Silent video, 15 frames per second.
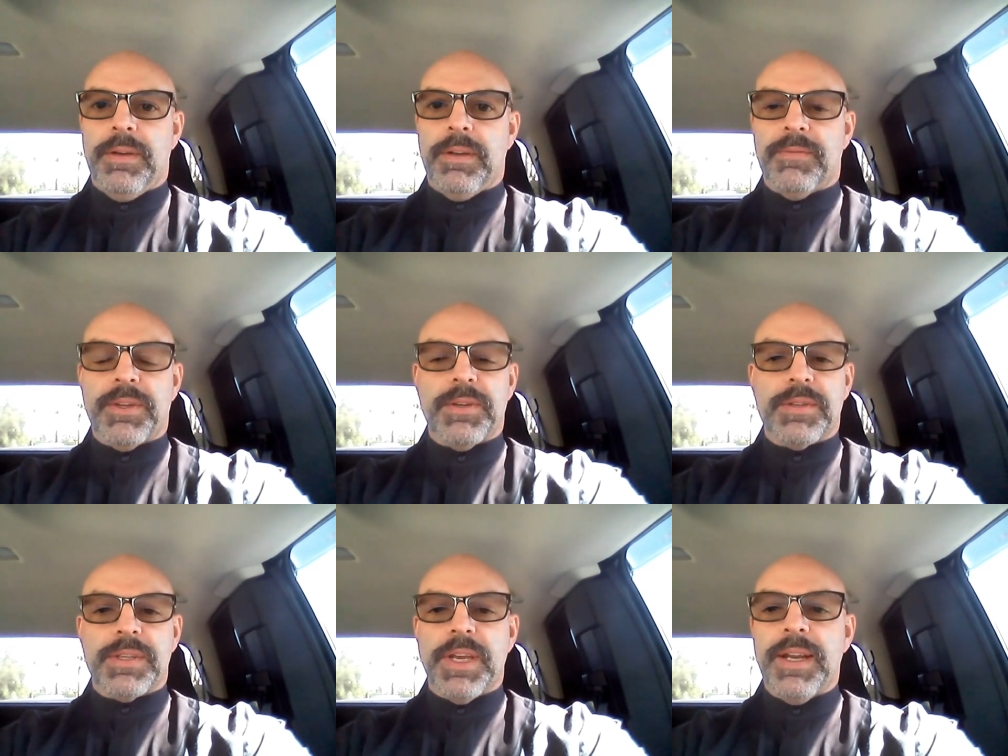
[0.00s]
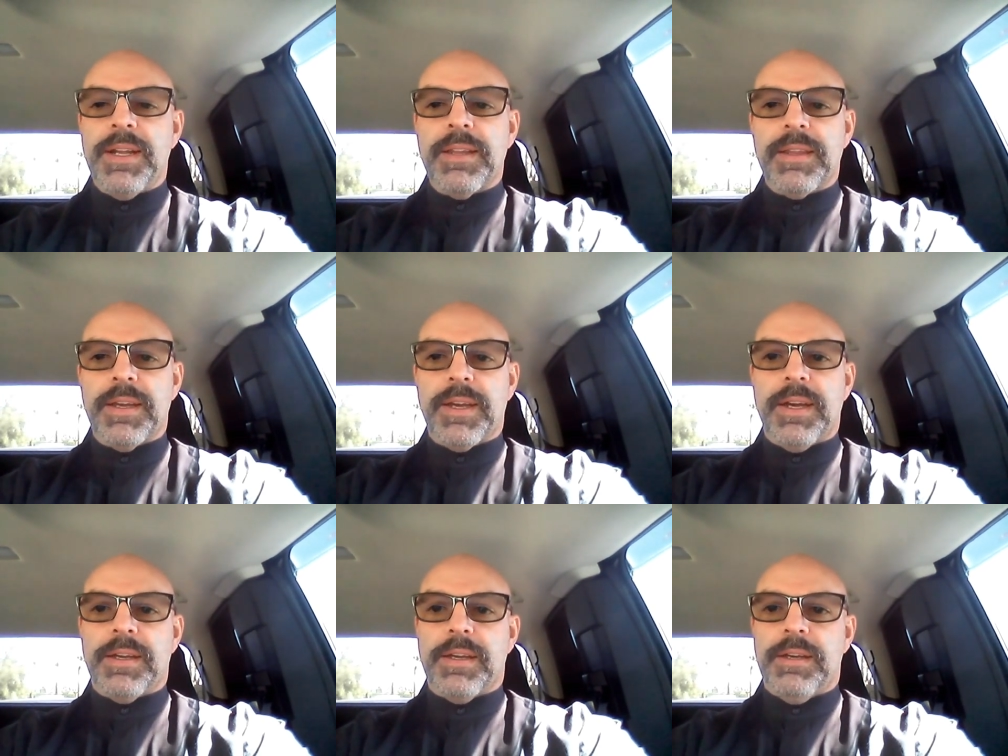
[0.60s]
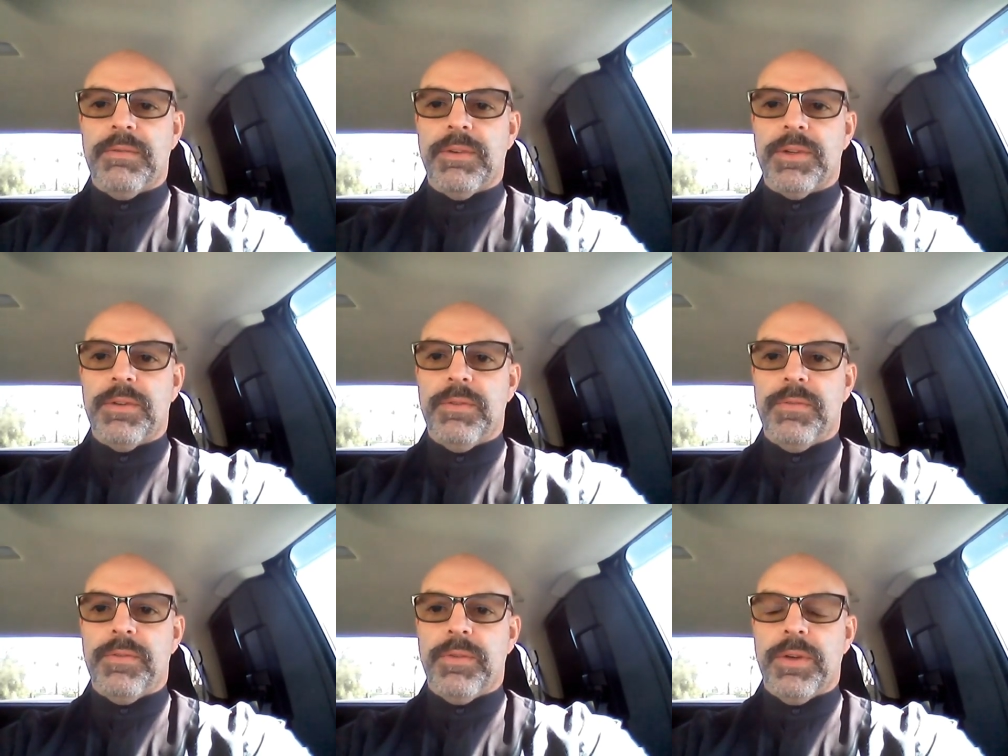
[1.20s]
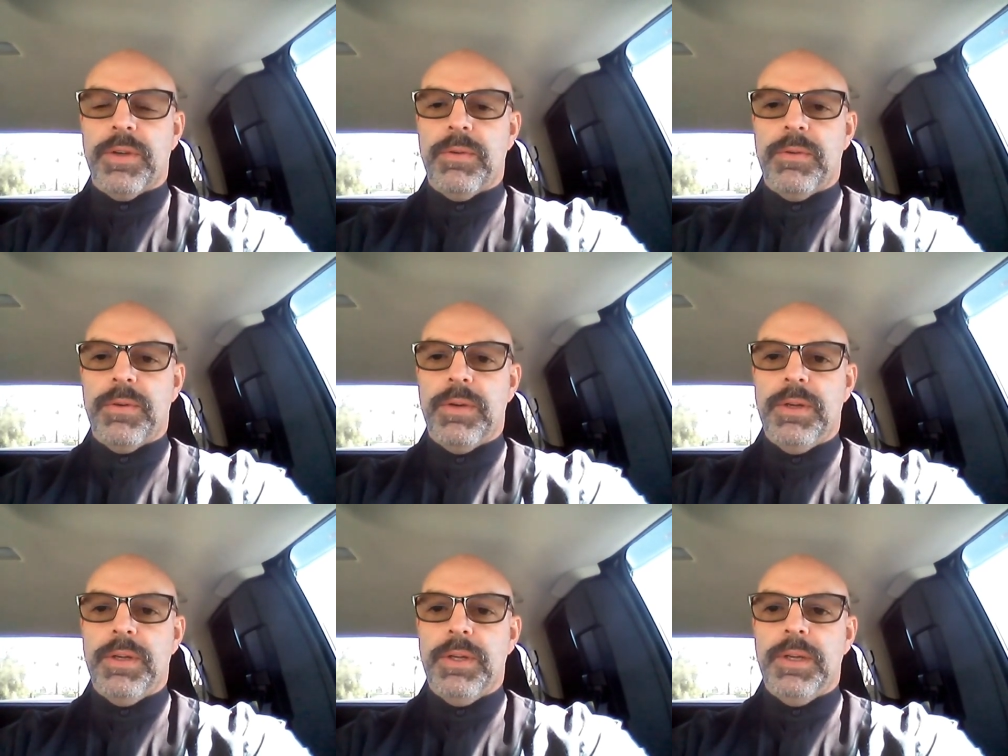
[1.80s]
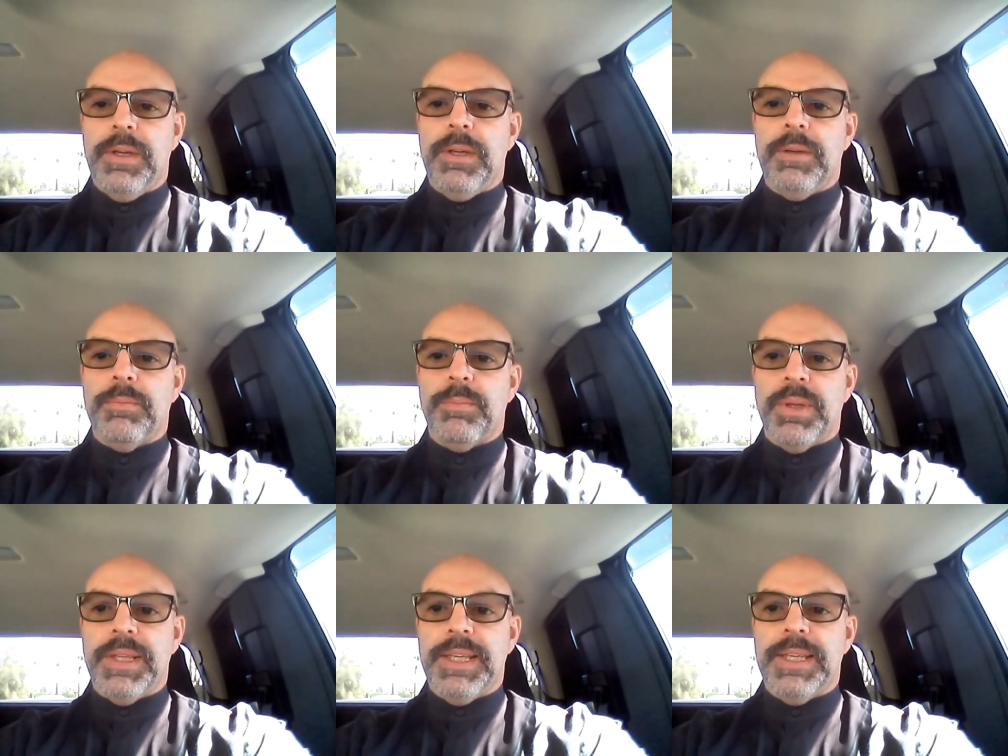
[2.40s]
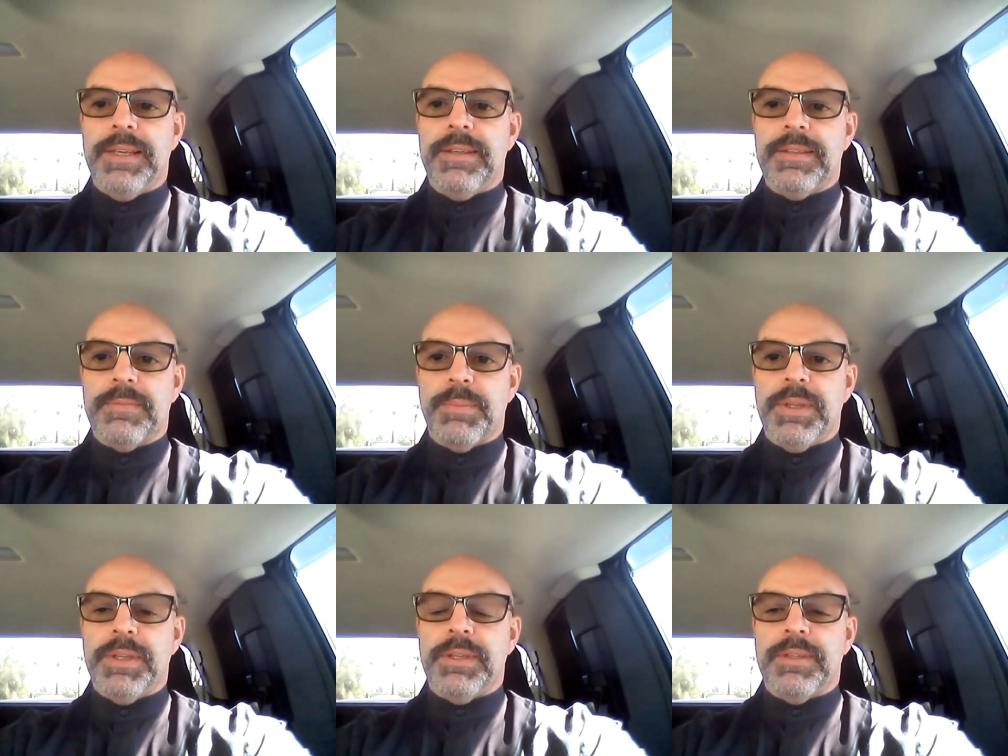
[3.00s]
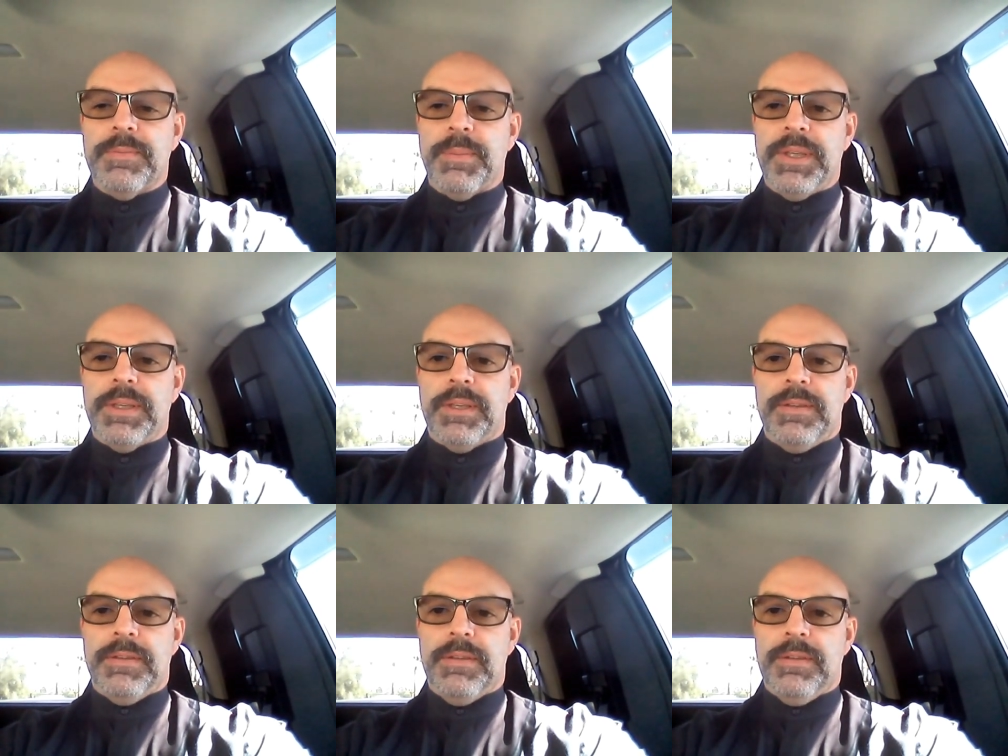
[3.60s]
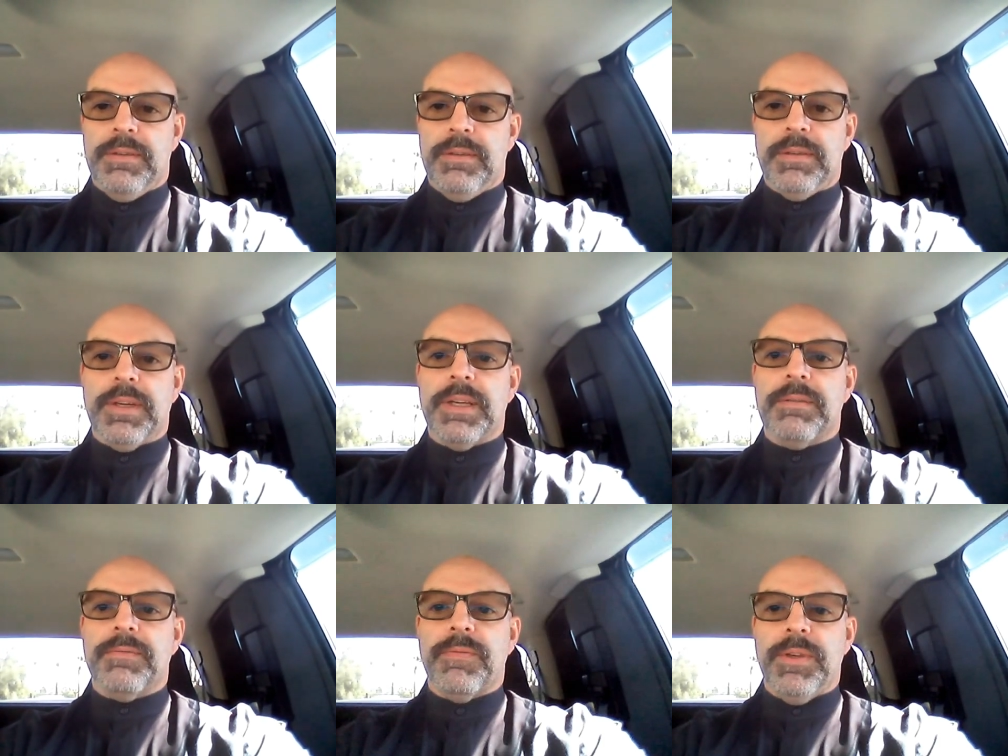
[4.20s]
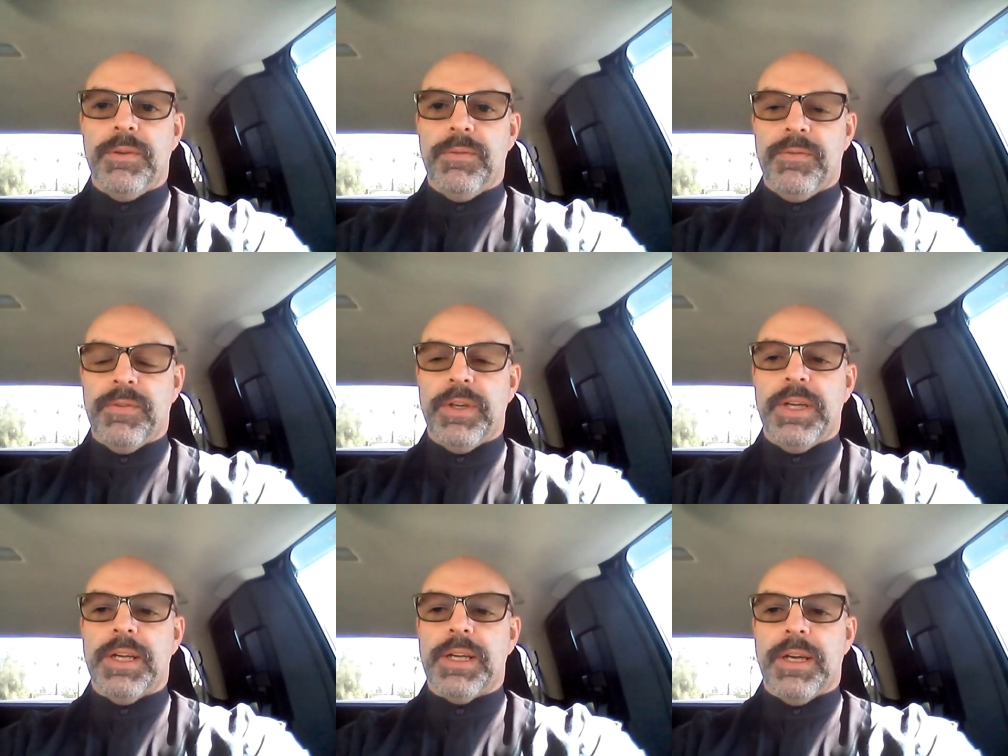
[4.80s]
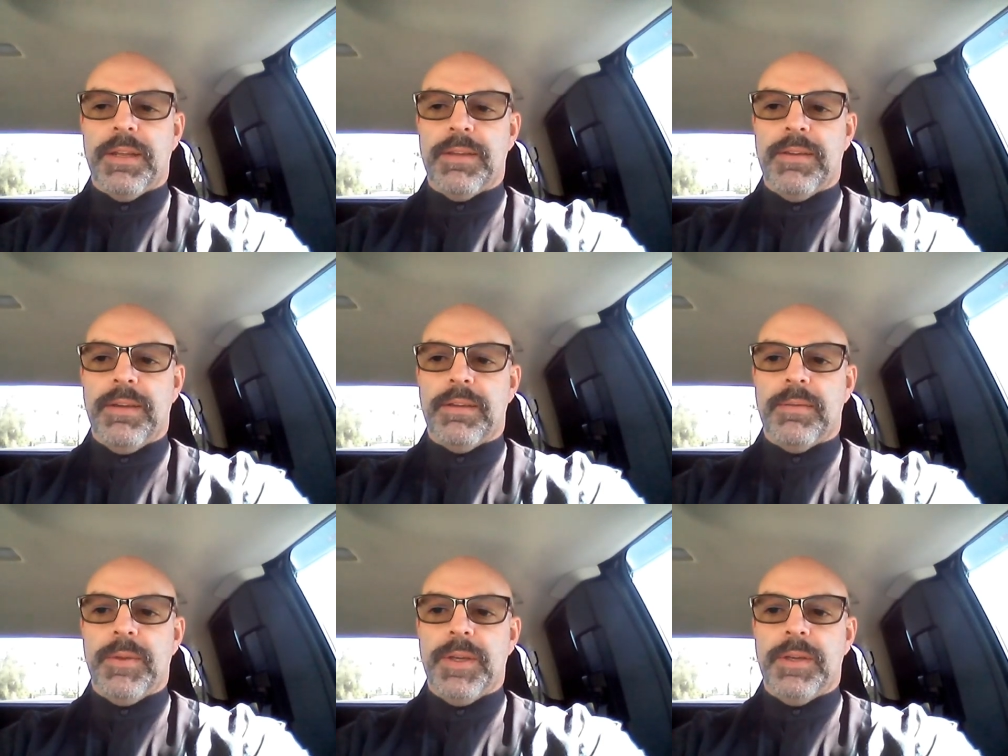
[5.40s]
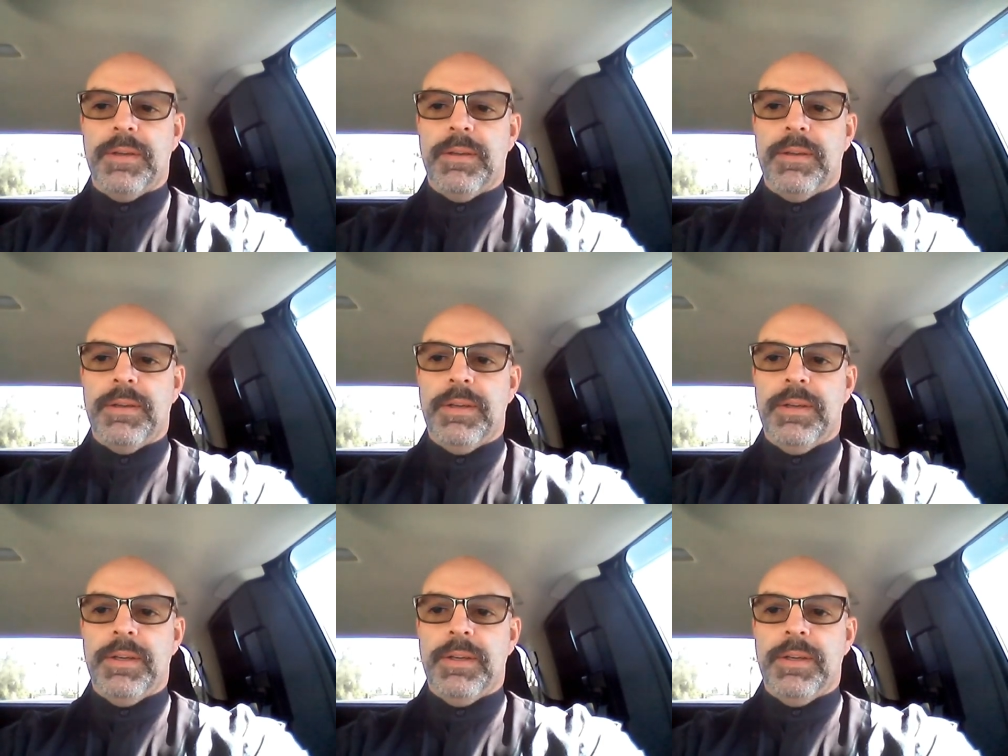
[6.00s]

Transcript: And if there's anything I can ever do for you, please, please, please feel free to contact me.